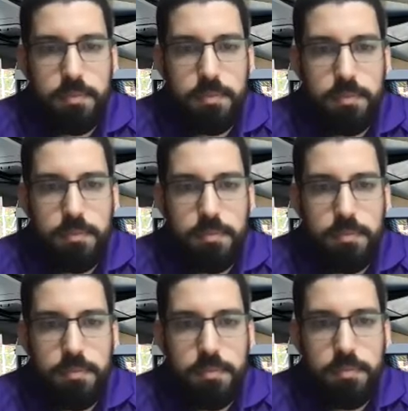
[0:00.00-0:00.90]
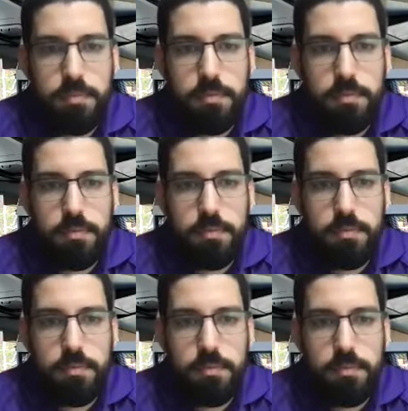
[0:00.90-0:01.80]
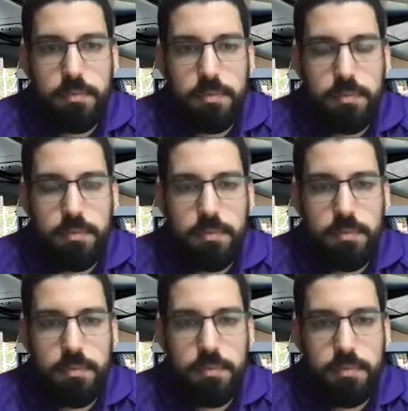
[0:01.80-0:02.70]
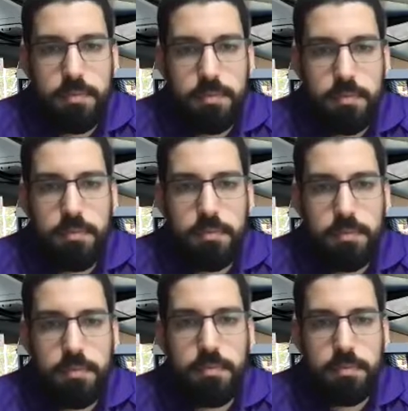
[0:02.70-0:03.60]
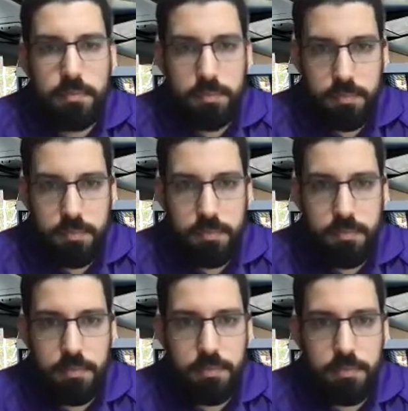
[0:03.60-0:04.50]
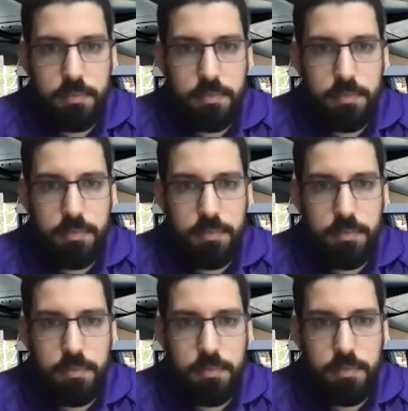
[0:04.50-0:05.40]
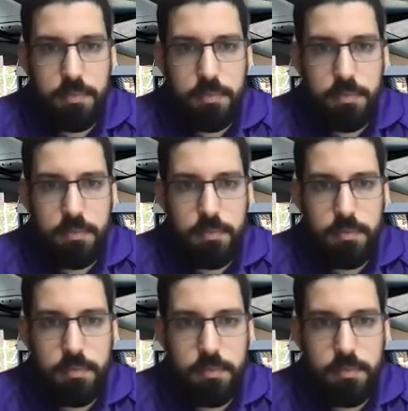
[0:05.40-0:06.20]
[no speech]